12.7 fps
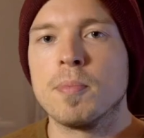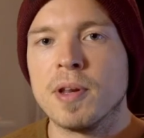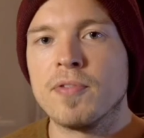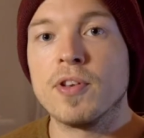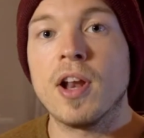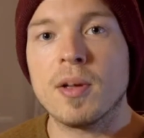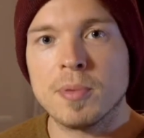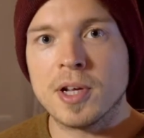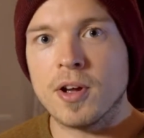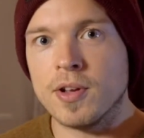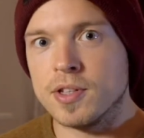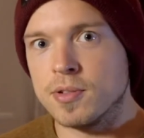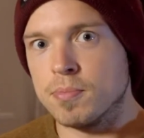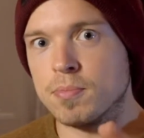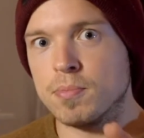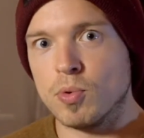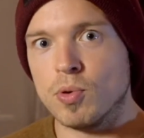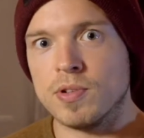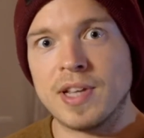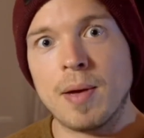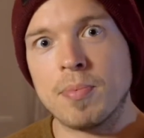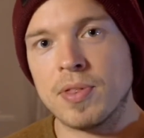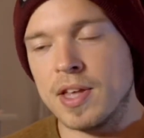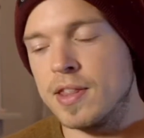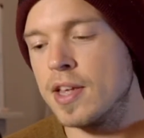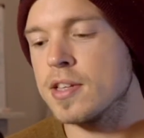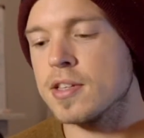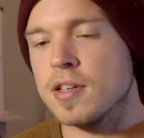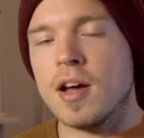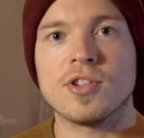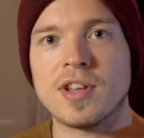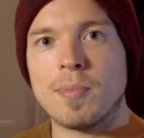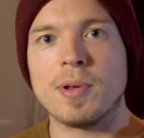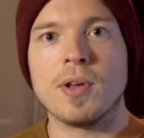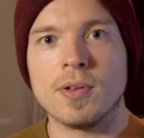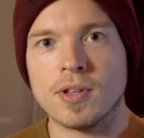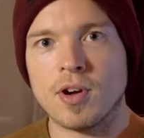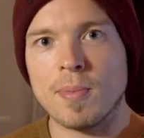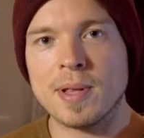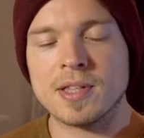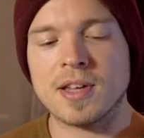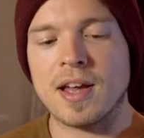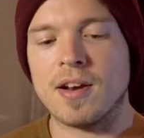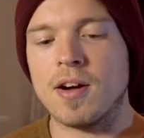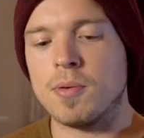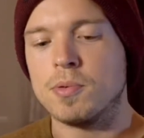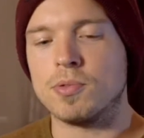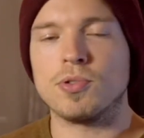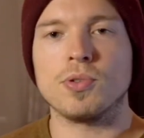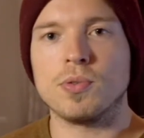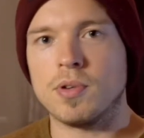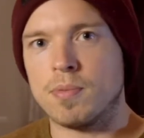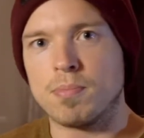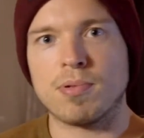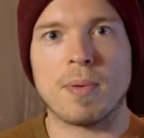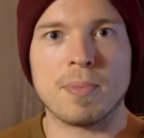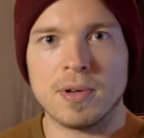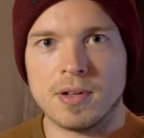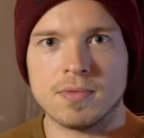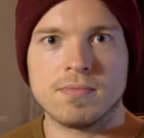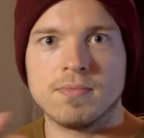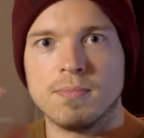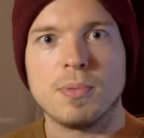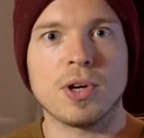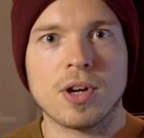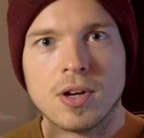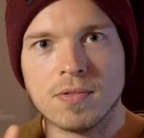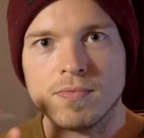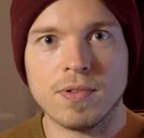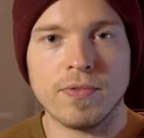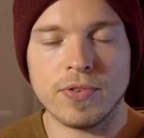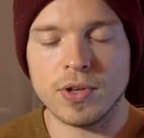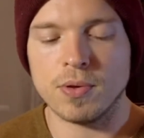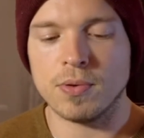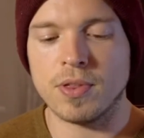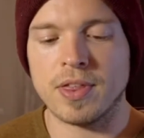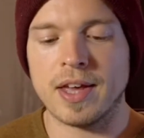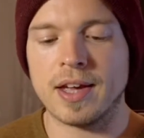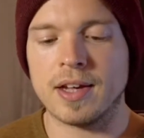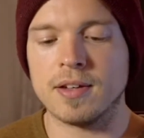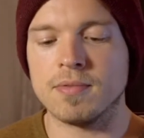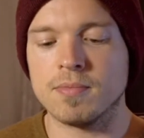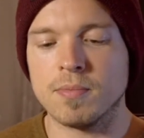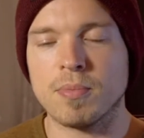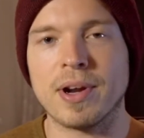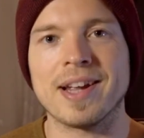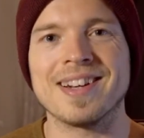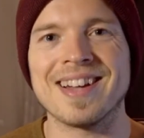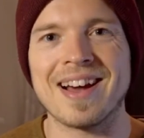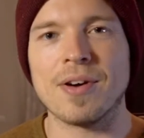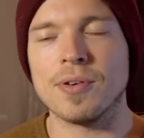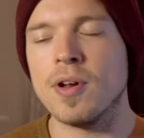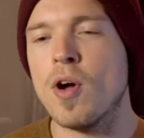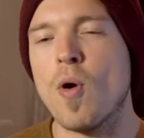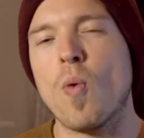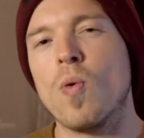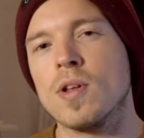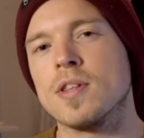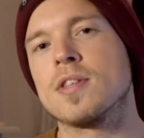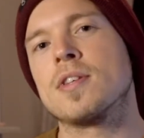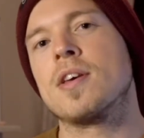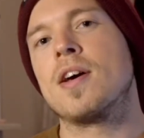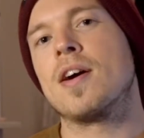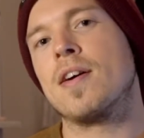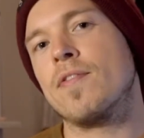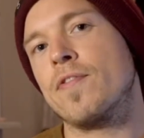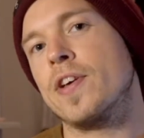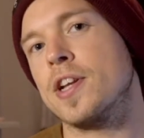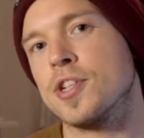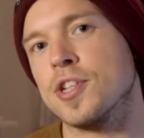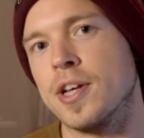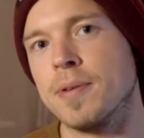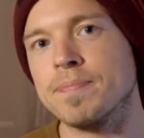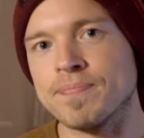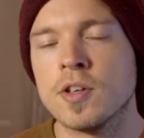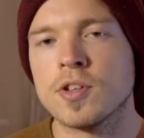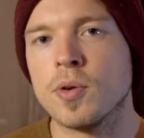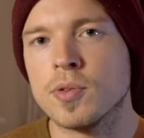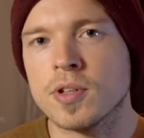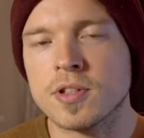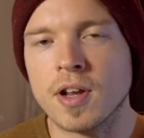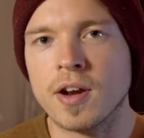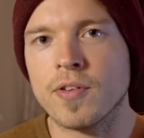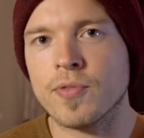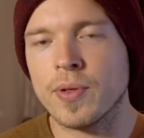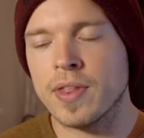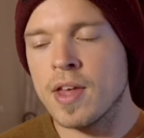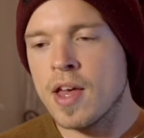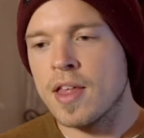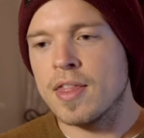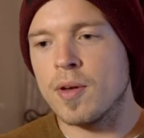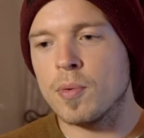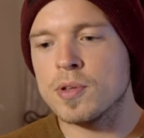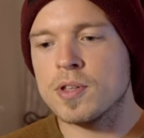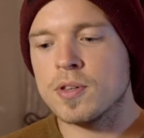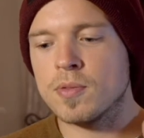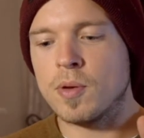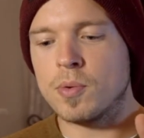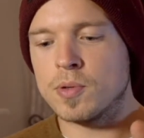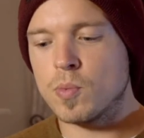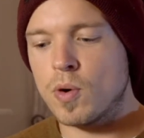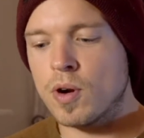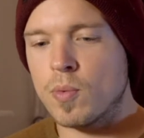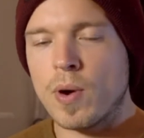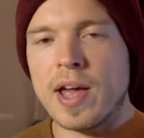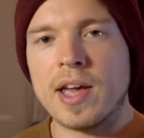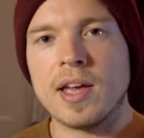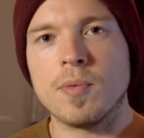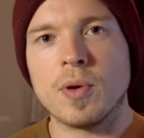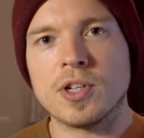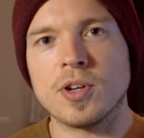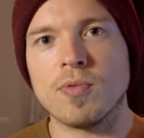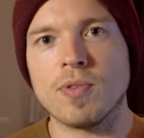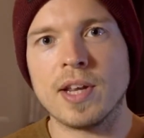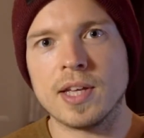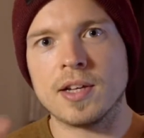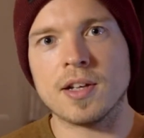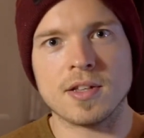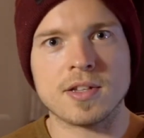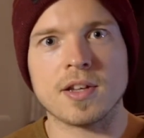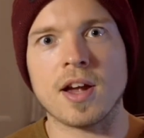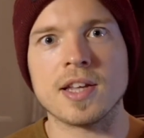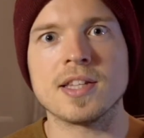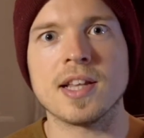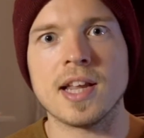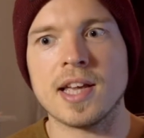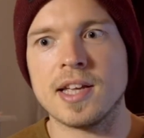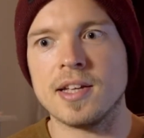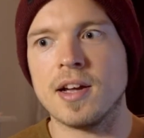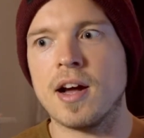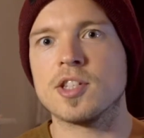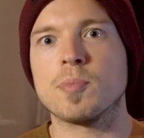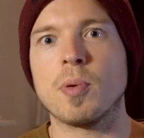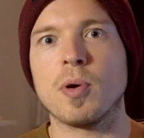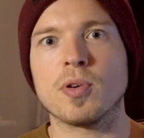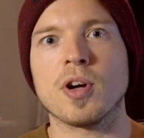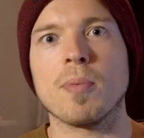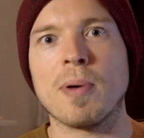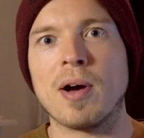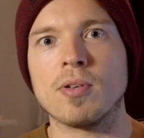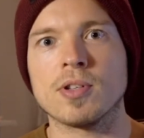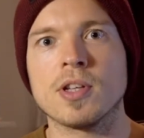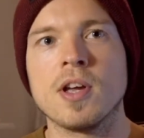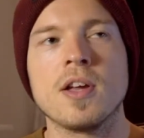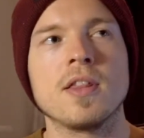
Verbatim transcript: But if you'd like me to go into more depth in this, just let me know in the comments, and I will do a proper book review thing, break it down once I've finished it. So to start off with, there was one way in which it really concisely spoke about